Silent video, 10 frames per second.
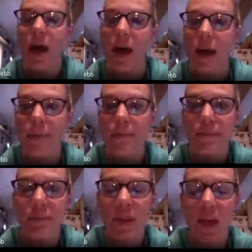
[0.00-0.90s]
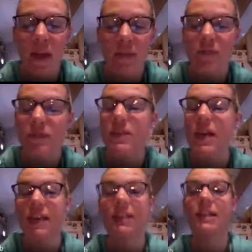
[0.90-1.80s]
Um, I've
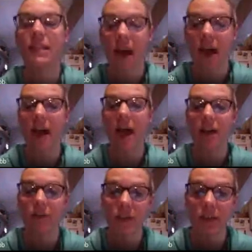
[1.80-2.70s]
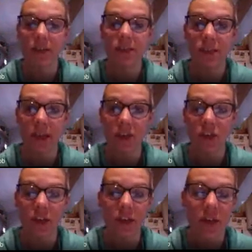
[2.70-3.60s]
taken a lot out of this
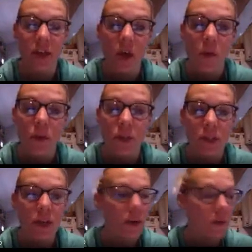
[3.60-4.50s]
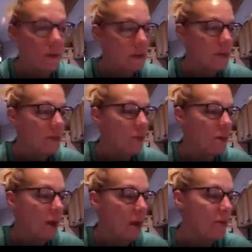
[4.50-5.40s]
section. We're just going to go over some of the more
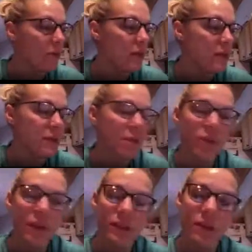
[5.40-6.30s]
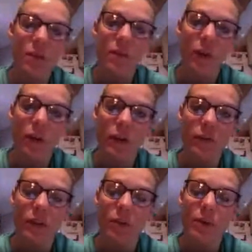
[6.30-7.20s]
common ones, the things that we've heard of
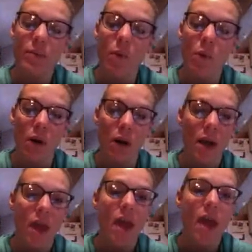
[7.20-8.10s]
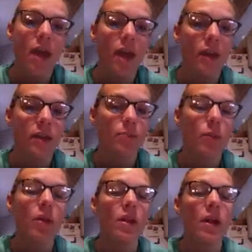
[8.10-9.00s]
a little bit more, and
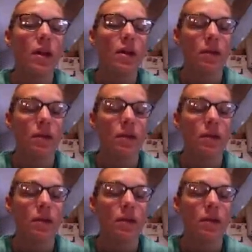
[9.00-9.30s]
pull up.